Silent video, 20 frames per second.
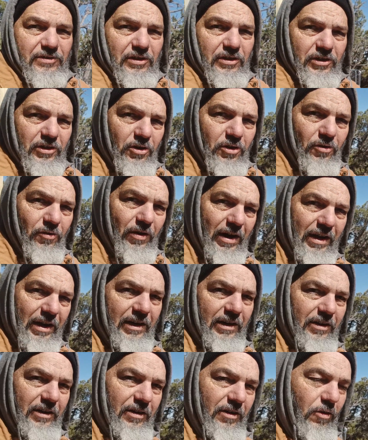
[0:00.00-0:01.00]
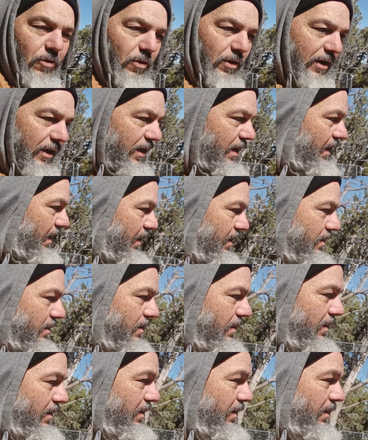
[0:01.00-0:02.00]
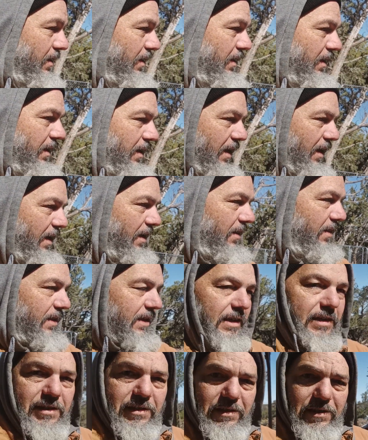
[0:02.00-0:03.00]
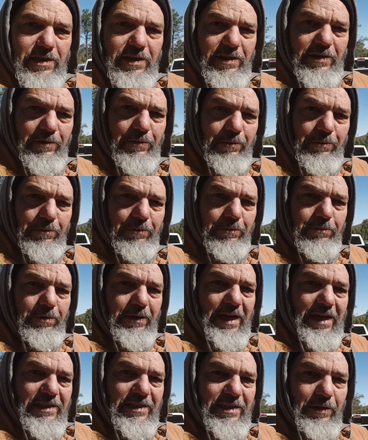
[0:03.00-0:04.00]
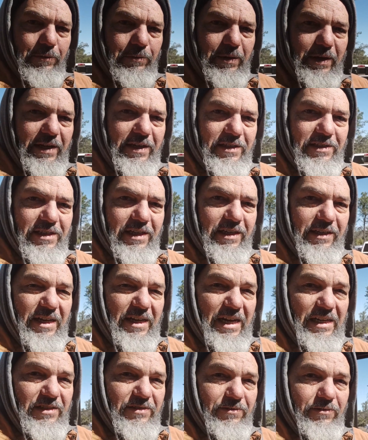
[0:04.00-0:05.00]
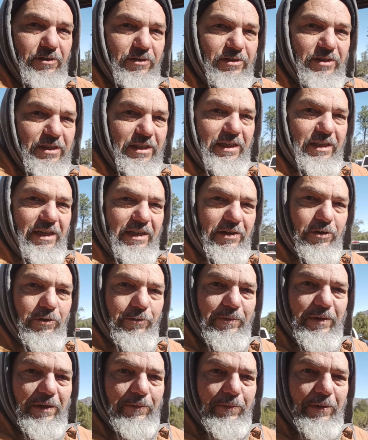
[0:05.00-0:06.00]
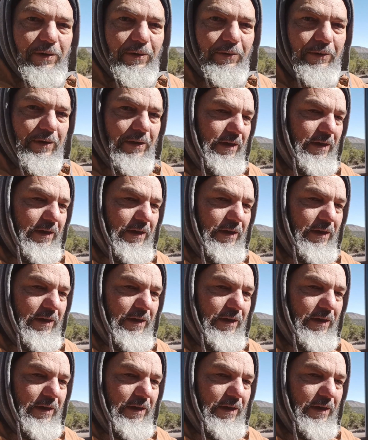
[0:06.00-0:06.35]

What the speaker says: gonna go right here, organized in these plastic bins that you guys have all seen at Home Depot.